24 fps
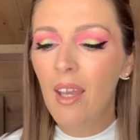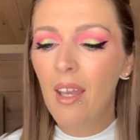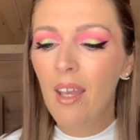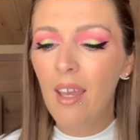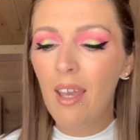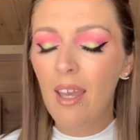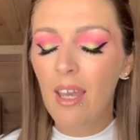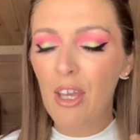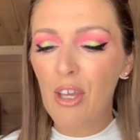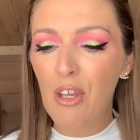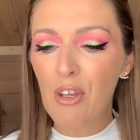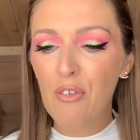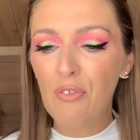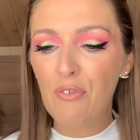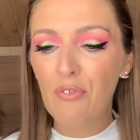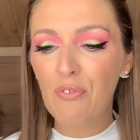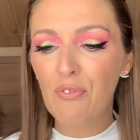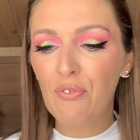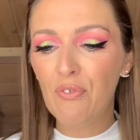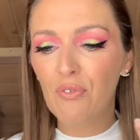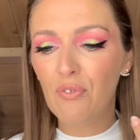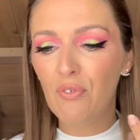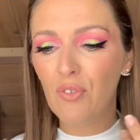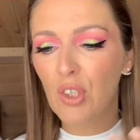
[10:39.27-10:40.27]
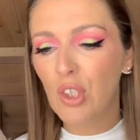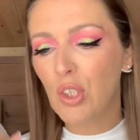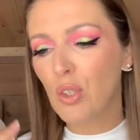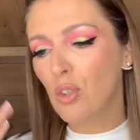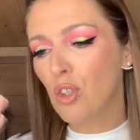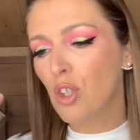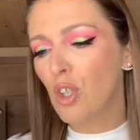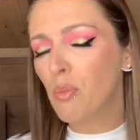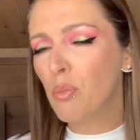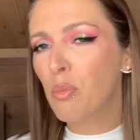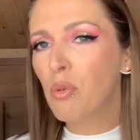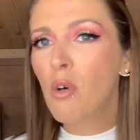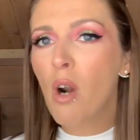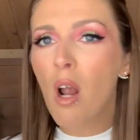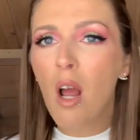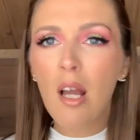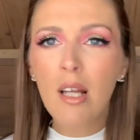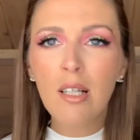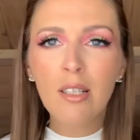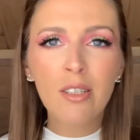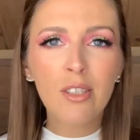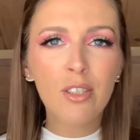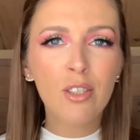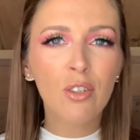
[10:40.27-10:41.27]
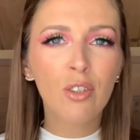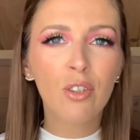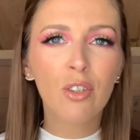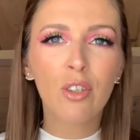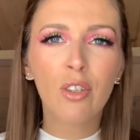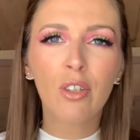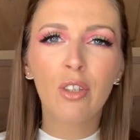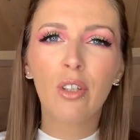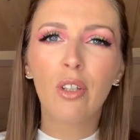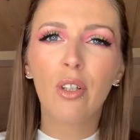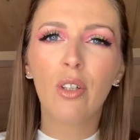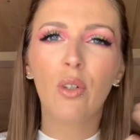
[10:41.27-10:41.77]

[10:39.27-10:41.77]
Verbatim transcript: If your bronzer